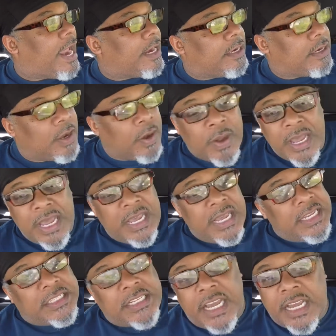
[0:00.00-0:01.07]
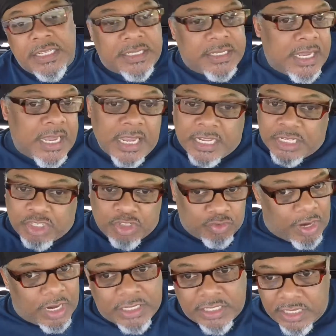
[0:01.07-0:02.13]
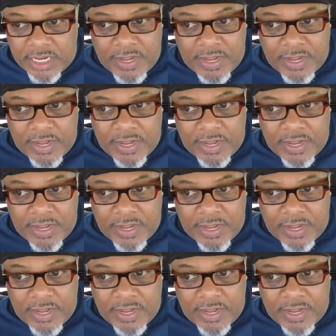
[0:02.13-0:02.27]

You know, it's just construction.